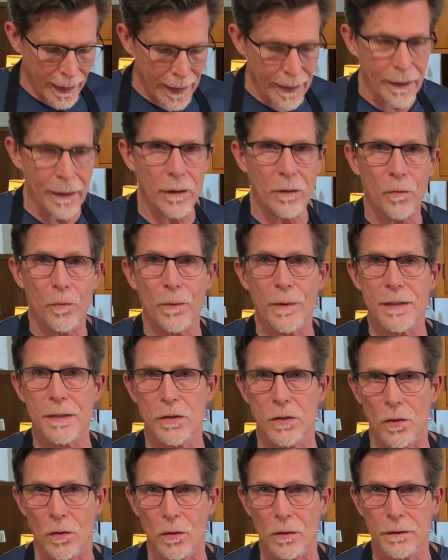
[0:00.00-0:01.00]
end
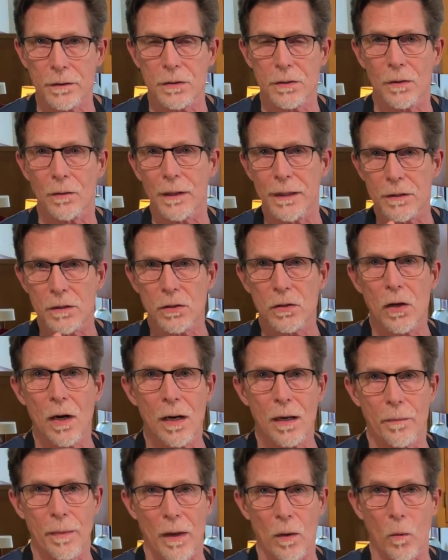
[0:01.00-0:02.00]
result. So let's
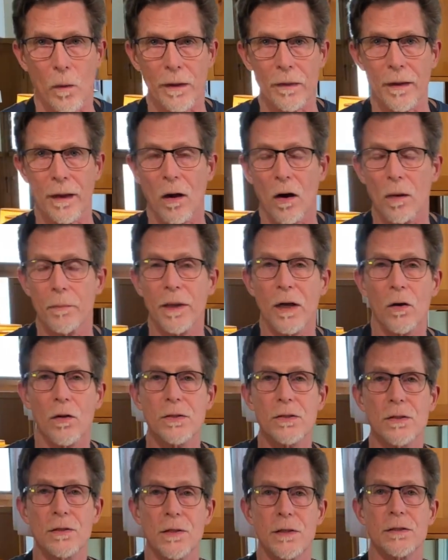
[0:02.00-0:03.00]
talk about what they are,
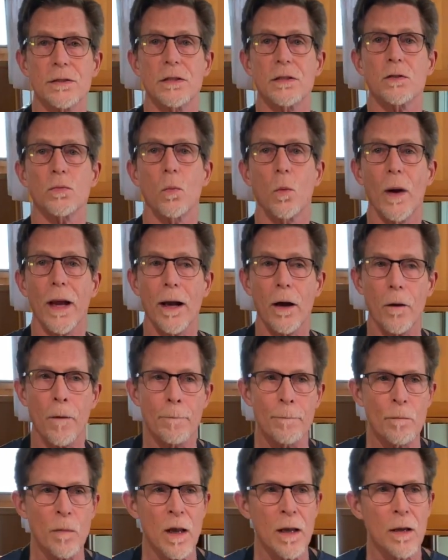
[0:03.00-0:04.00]
because this is
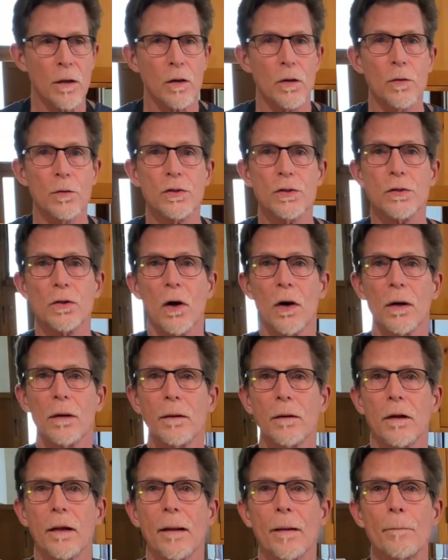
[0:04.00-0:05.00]
where you
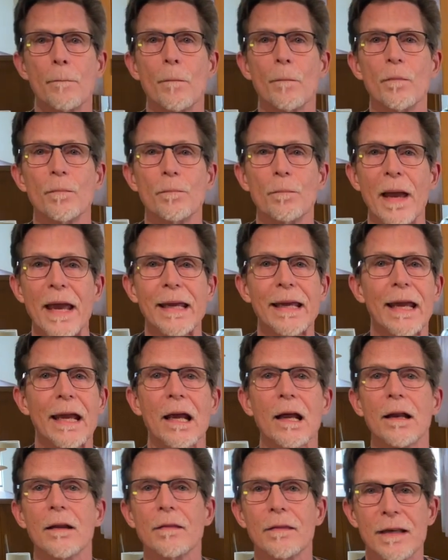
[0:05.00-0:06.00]
start
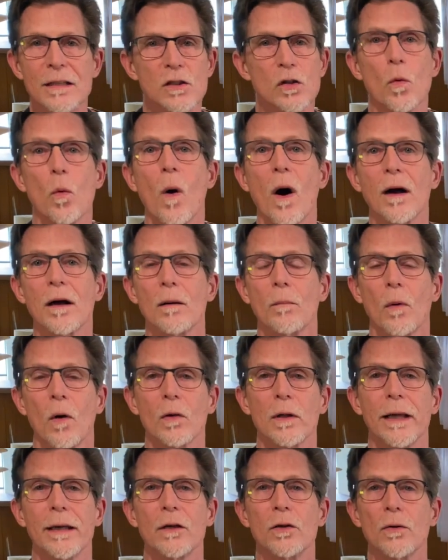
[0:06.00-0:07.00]
making this
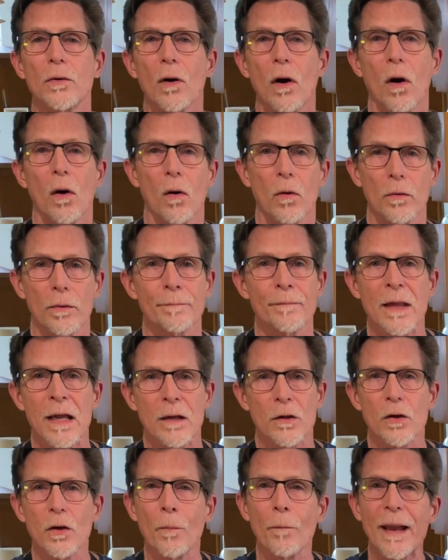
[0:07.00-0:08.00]
guacamole your own.
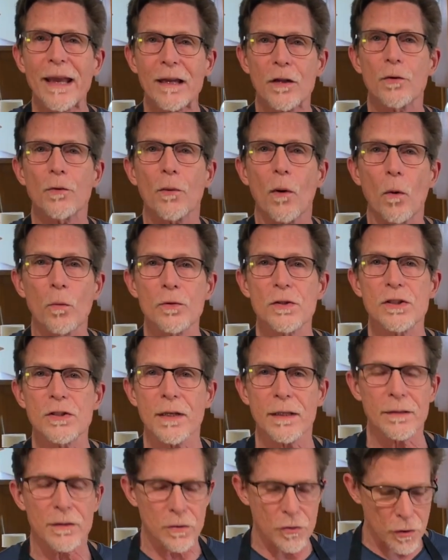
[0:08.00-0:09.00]
You'll make your own
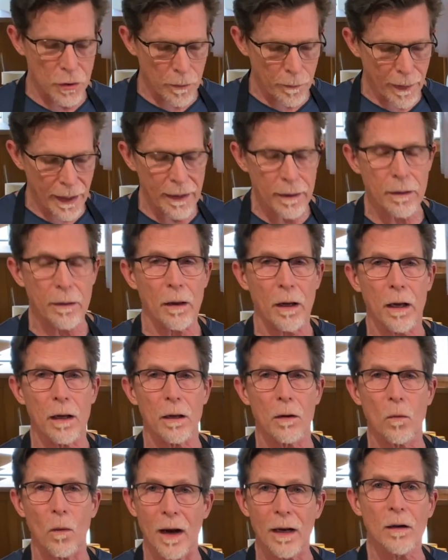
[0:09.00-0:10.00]
signature
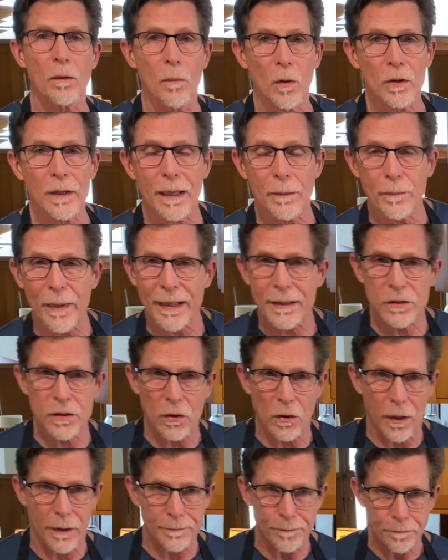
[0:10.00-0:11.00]
guacamole based
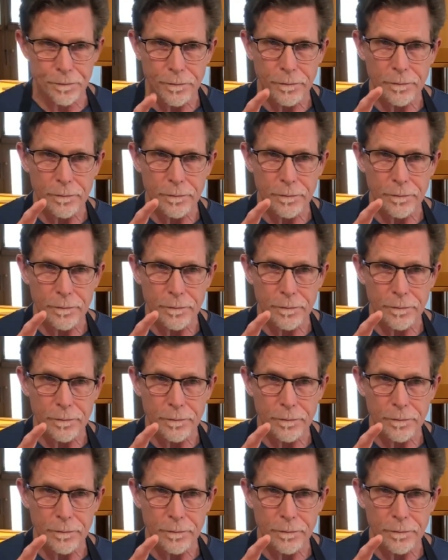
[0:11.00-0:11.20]
on